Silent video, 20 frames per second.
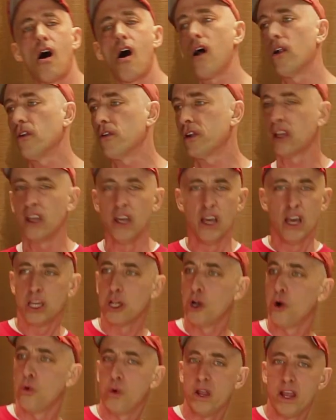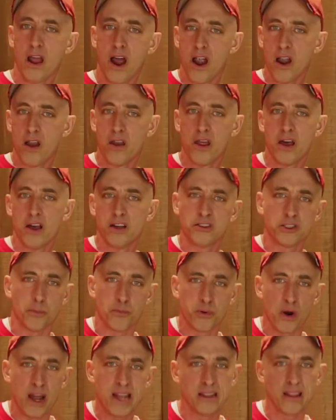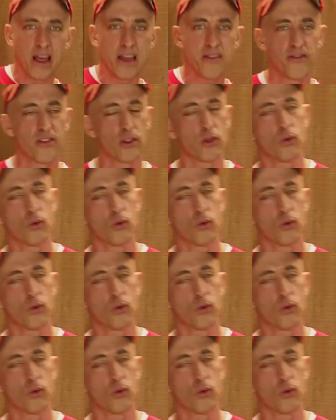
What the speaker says: and hollering. You know, we are the bright light for